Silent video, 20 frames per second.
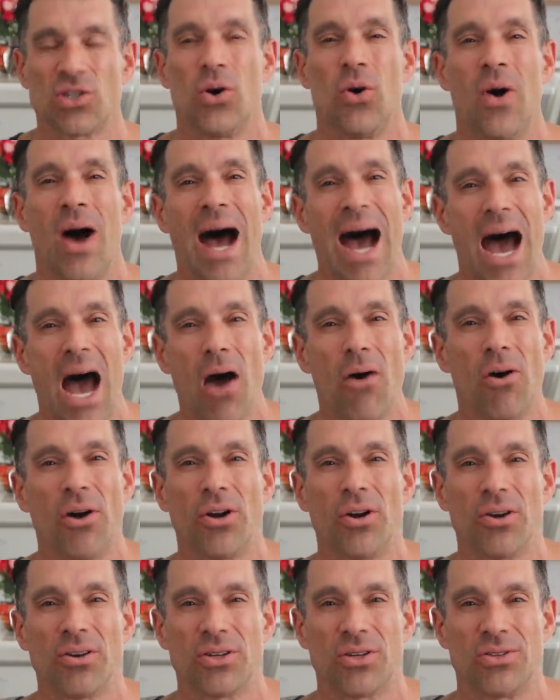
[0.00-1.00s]
So how
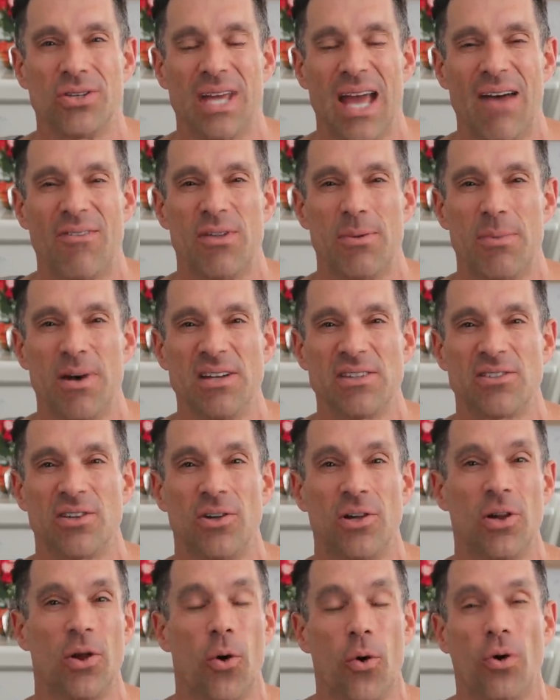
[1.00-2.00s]
on earth could you have the muscle?